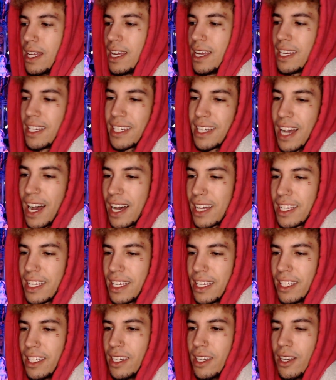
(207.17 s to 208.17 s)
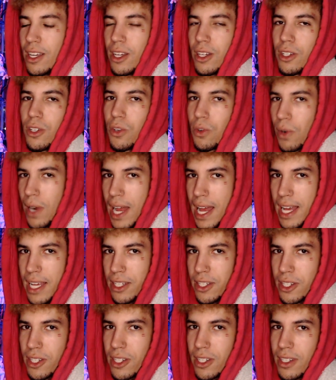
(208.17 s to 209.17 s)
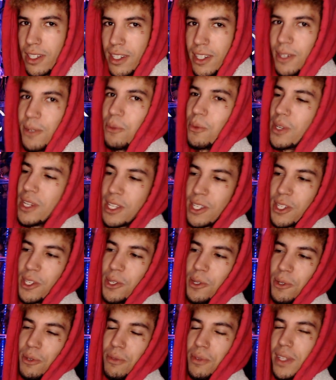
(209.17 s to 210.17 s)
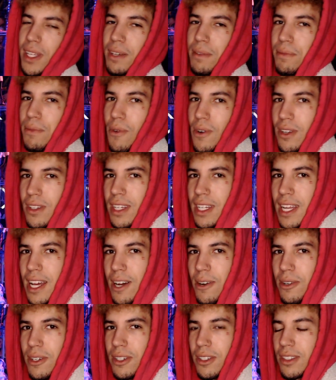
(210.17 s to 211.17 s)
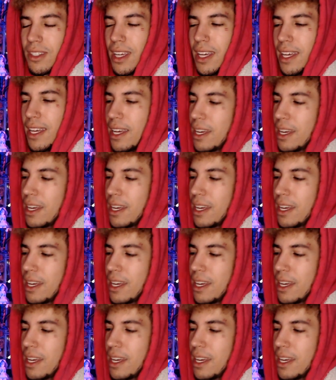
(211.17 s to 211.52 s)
got in, crashed, re-queued for like 14 hours.